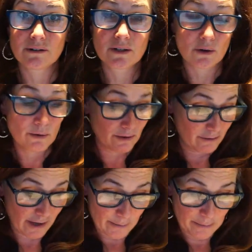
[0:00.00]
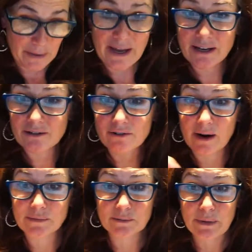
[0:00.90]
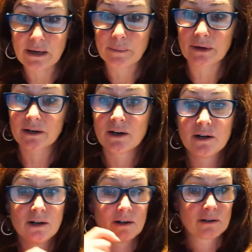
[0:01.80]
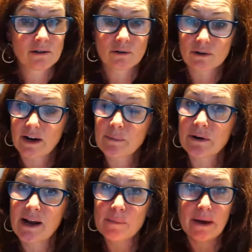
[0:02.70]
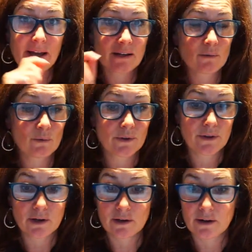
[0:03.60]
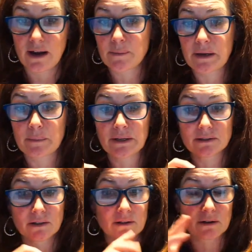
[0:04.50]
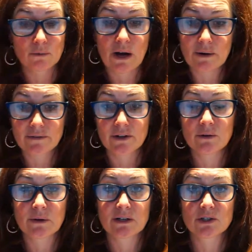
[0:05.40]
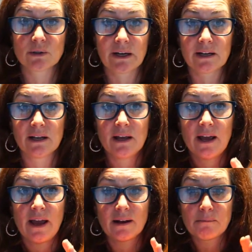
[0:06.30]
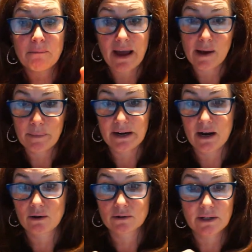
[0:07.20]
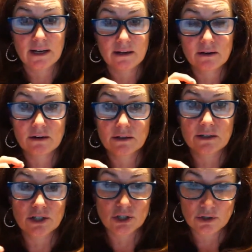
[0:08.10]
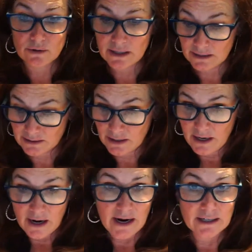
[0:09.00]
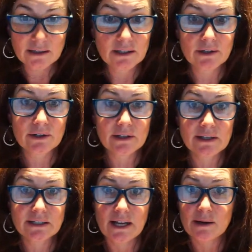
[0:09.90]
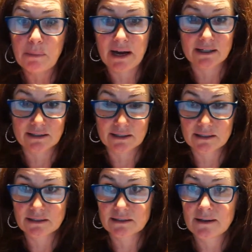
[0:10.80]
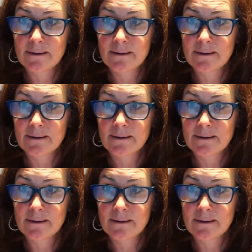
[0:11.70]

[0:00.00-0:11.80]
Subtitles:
Go grab a pen, grab some paper, or grab your iPad with your iPad pencil or however you want to do it and map it out. And to do this, I literally take boxes.